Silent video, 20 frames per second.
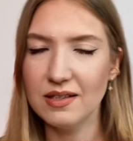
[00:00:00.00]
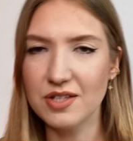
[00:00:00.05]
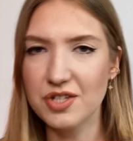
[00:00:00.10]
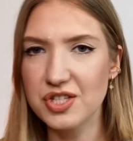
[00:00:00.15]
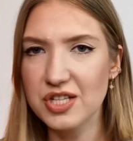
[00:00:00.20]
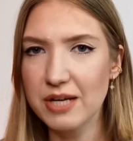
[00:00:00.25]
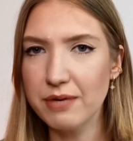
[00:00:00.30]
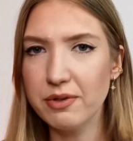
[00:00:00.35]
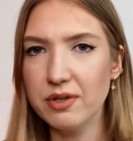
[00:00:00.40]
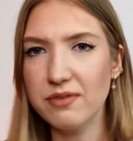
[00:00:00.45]
the
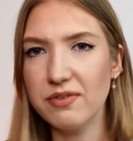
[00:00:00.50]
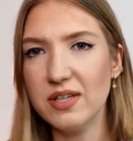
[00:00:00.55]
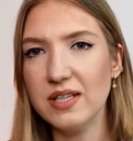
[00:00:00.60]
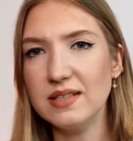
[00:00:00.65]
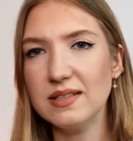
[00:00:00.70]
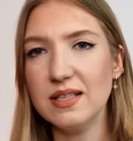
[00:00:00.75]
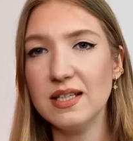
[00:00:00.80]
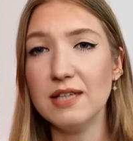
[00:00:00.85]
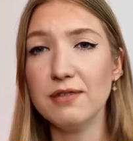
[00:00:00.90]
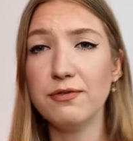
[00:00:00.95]
sound of
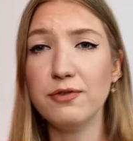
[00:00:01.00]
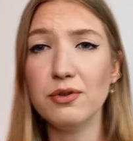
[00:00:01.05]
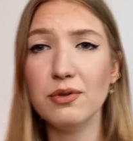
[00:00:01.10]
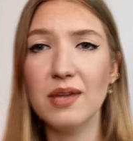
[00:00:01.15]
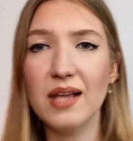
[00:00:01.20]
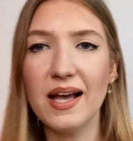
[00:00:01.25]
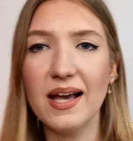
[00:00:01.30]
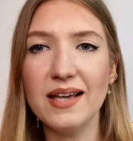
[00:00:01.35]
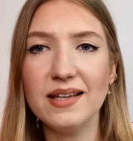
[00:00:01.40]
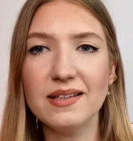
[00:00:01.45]
it, if you
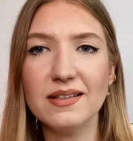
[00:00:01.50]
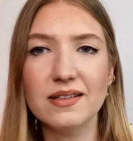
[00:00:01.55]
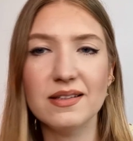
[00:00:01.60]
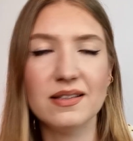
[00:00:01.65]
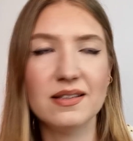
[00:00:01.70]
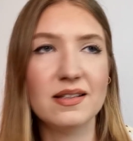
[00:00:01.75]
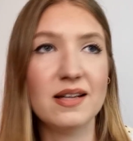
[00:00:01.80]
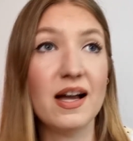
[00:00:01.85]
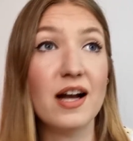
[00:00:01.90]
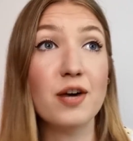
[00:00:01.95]
like
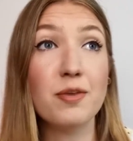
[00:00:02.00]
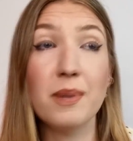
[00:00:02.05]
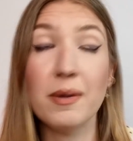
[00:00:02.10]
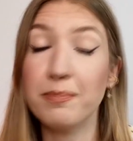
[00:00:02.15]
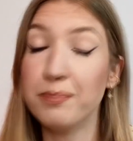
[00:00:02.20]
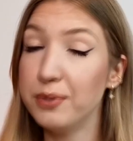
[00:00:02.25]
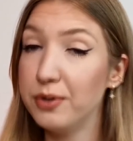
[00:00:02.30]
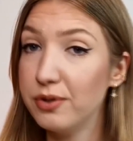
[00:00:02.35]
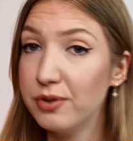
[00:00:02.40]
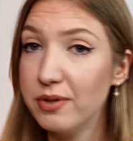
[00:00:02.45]

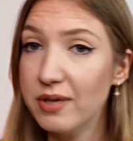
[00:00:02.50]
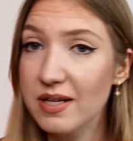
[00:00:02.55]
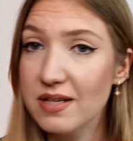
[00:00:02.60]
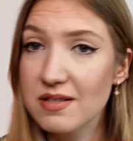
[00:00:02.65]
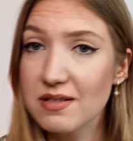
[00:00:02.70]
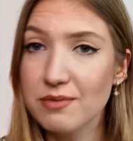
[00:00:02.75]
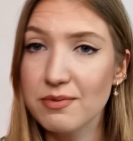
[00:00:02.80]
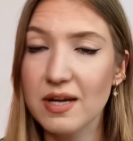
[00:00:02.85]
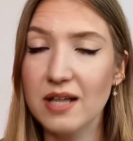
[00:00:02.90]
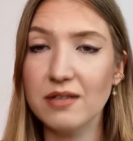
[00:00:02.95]
Herba Pura
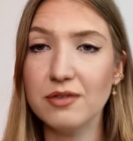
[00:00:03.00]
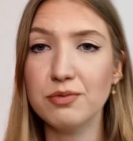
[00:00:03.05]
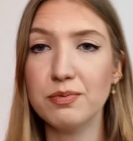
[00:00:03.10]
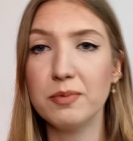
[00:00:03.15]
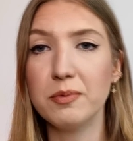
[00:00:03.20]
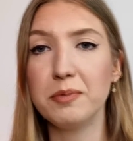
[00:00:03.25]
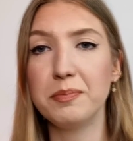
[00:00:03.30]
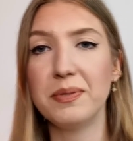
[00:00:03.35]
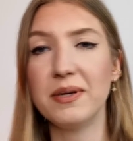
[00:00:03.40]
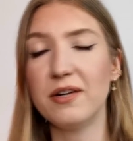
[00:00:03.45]
as well, it
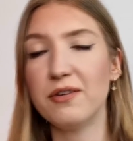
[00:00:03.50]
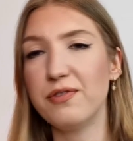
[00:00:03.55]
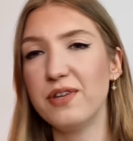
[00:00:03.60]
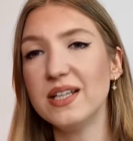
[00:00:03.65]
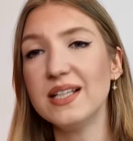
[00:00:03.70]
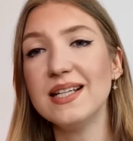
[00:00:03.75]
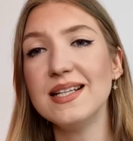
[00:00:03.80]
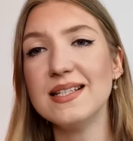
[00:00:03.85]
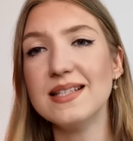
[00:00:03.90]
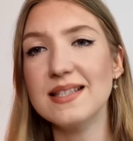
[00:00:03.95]
will be
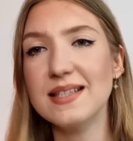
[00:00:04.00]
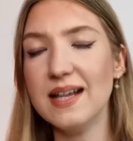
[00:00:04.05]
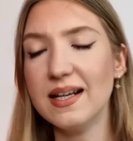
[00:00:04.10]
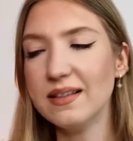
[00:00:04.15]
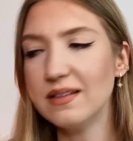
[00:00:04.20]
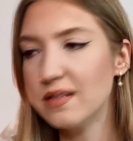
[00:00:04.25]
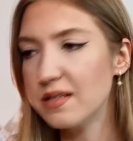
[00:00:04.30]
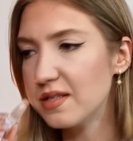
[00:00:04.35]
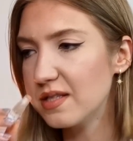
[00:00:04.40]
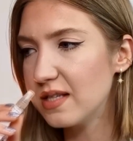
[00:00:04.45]
perfect. It is
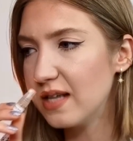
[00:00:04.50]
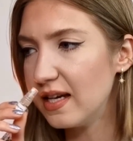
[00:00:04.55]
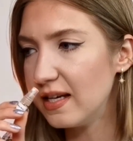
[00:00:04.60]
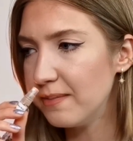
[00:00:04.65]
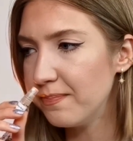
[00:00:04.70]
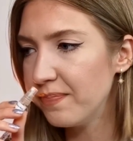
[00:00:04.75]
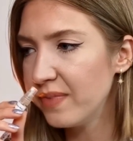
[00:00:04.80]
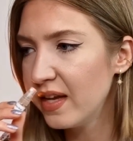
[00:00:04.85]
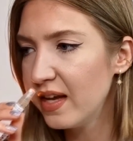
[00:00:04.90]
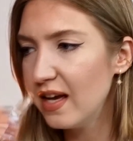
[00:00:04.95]
not the
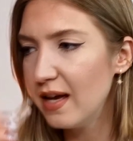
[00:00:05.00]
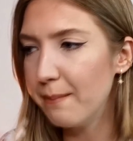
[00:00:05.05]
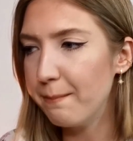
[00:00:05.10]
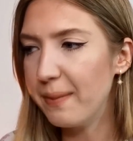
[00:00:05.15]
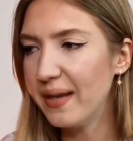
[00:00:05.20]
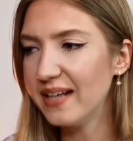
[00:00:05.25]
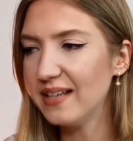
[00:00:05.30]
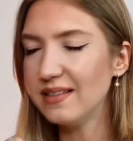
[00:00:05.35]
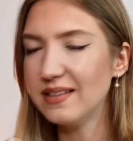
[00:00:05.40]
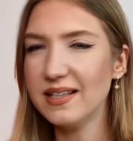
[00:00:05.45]
same,
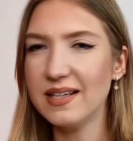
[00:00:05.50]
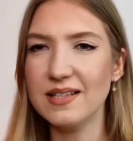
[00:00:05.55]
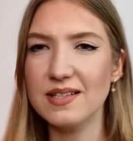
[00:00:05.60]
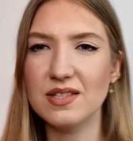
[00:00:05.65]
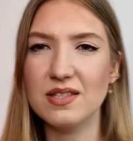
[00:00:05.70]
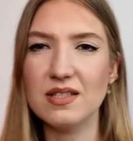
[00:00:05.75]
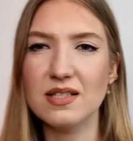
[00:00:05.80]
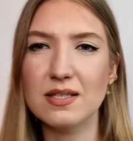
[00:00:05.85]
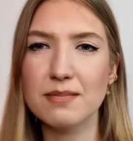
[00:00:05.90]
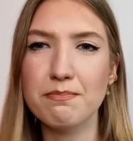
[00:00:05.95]
but it
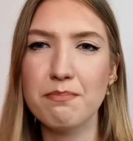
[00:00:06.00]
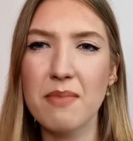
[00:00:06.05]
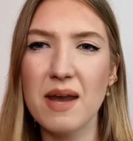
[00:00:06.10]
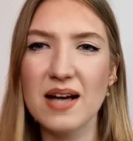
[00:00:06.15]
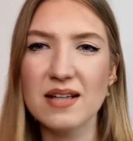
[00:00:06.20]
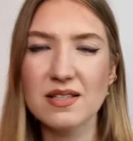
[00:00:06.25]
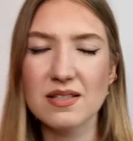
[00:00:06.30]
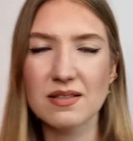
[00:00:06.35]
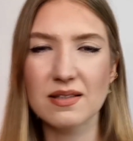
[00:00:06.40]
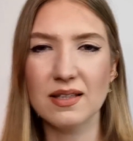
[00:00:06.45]
has this
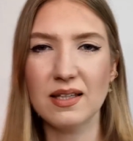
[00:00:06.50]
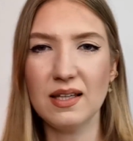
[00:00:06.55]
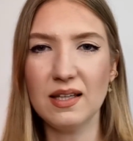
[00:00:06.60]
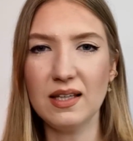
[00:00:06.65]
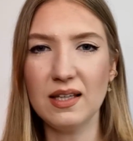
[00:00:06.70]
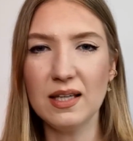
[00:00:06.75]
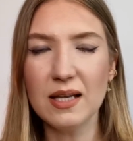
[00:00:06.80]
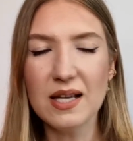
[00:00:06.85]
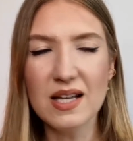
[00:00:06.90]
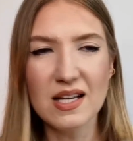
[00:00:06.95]

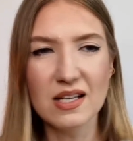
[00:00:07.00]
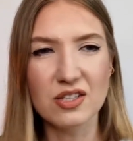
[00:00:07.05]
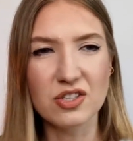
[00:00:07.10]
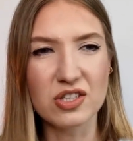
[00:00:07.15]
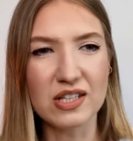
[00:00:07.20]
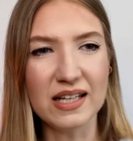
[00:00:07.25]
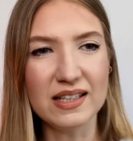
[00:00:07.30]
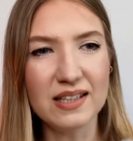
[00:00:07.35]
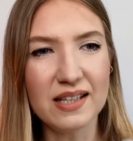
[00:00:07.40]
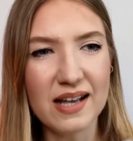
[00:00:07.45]
musky,
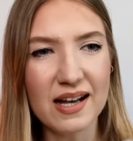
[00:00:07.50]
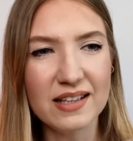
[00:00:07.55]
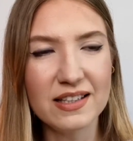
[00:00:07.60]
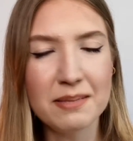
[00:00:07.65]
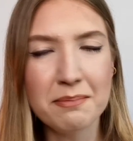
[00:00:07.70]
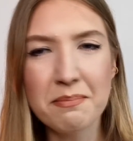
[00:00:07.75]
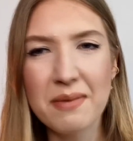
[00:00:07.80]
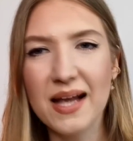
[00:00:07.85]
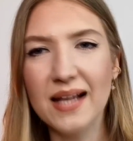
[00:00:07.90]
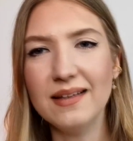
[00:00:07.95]
slightly
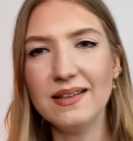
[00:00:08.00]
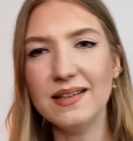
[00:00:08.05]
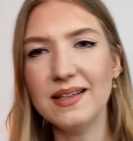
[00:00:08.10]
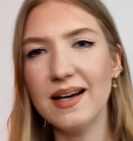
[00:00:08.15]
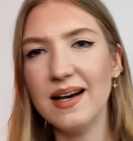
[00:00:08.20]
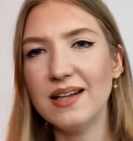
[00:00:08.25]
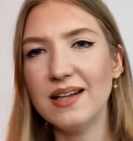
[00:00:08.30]
animalic